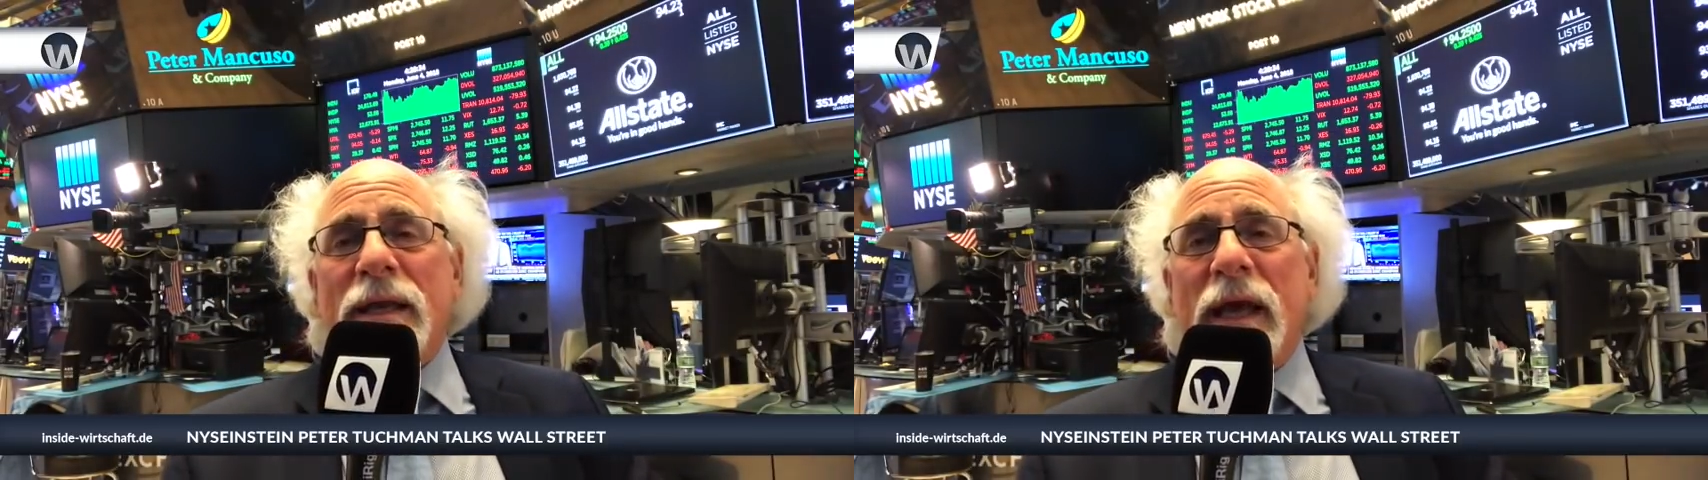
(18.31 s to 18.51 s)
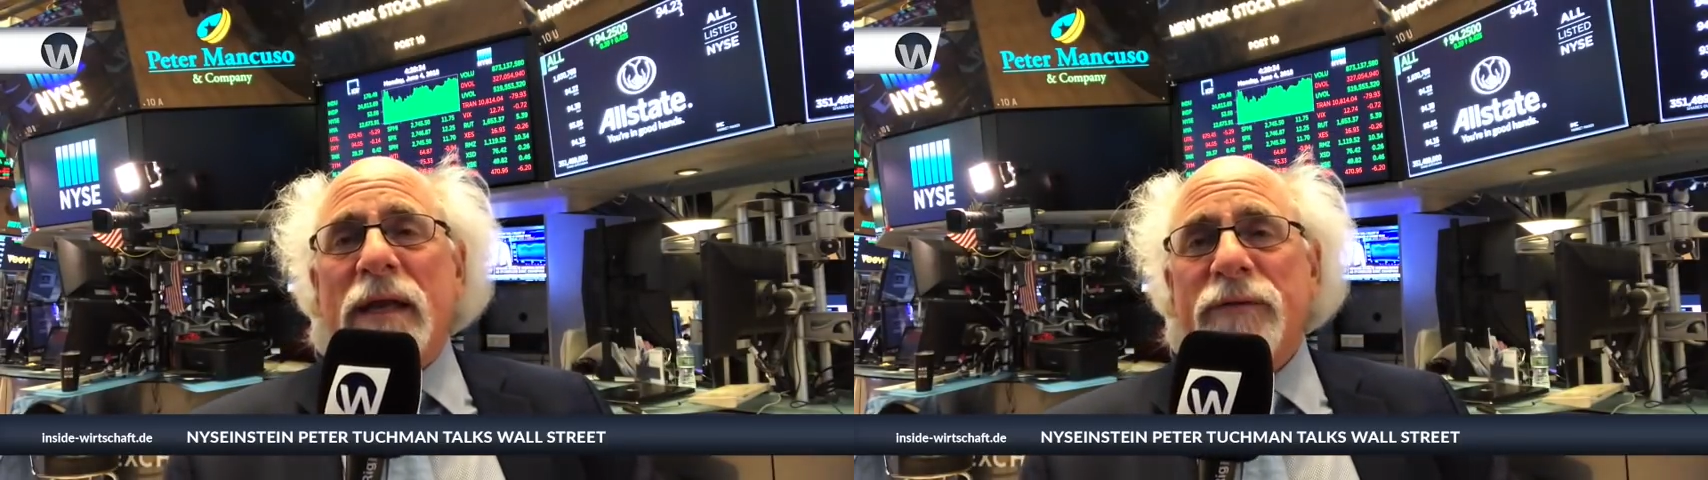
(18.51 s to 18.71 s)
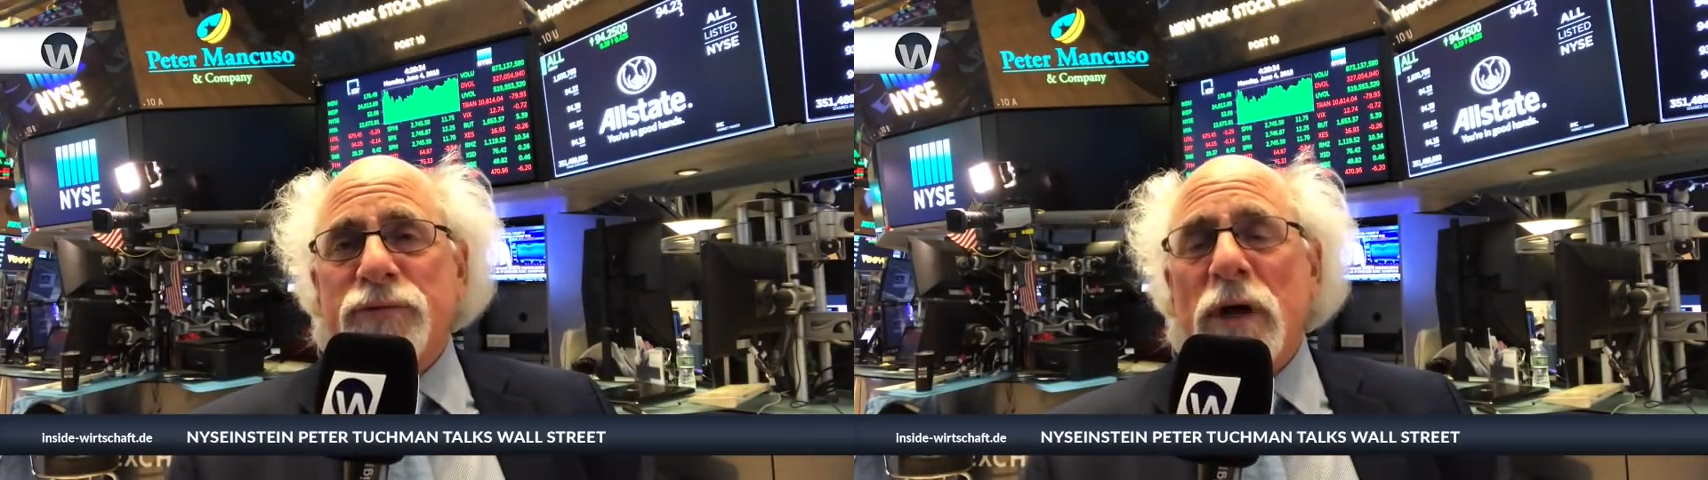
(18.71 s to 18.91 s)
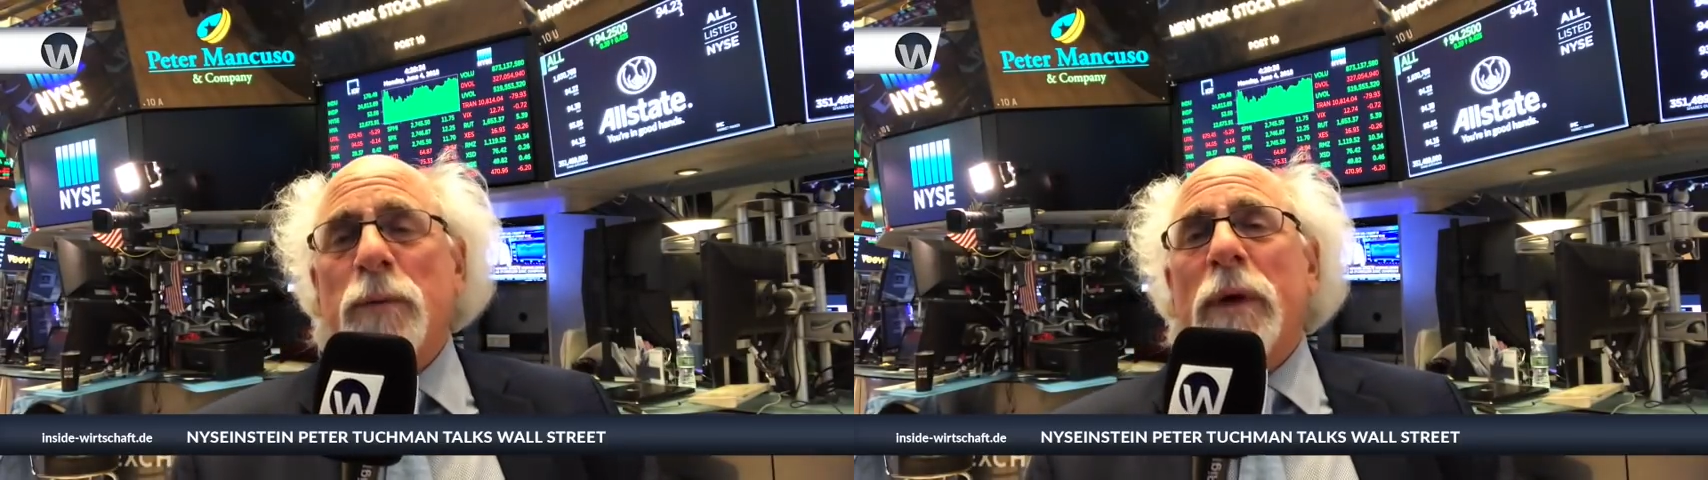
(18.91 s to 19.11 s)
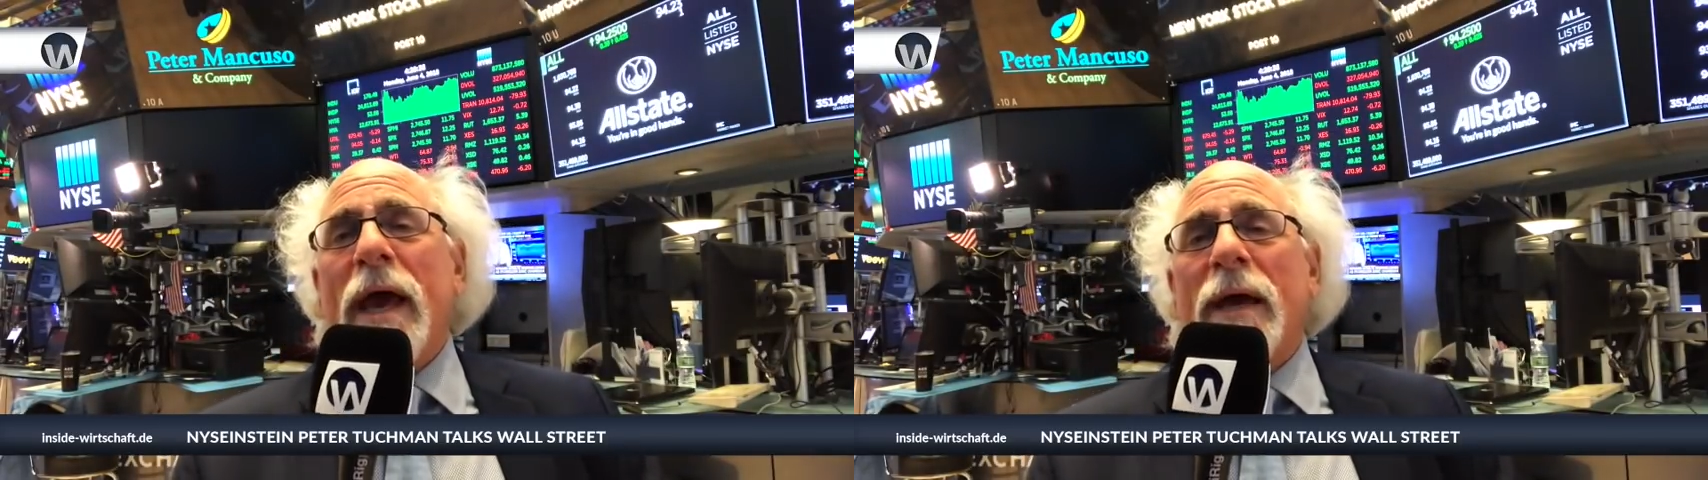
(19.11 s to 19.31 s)
negative
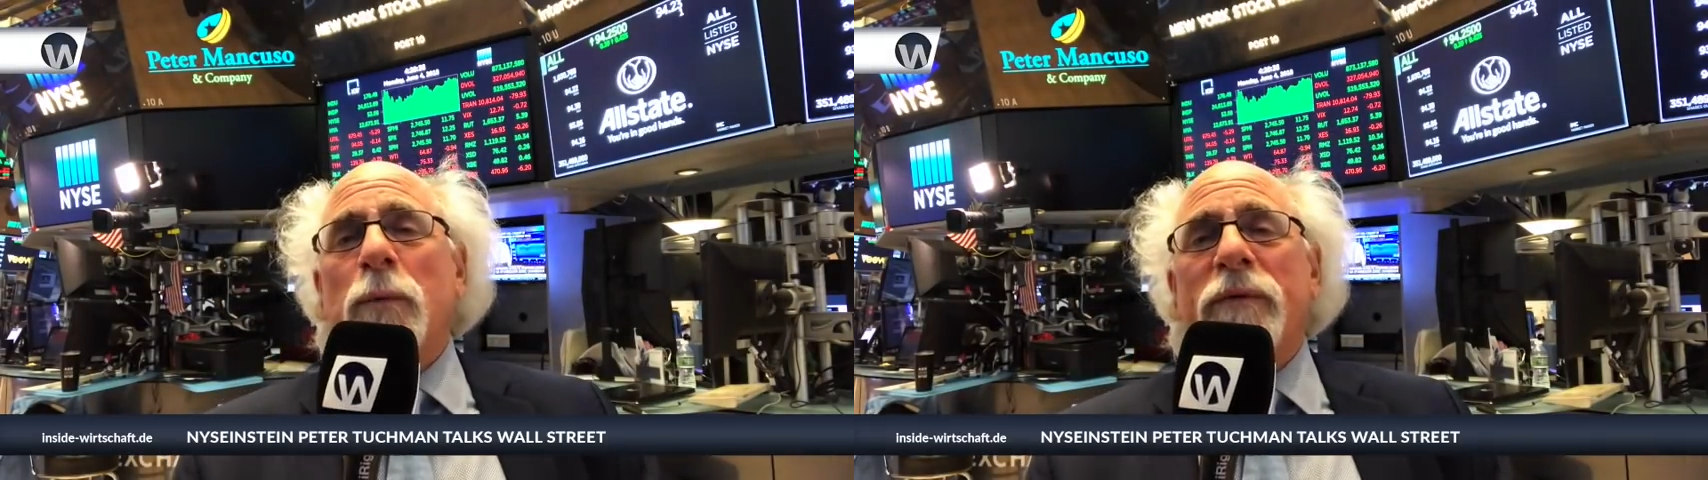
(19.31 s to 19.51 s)
trend we had.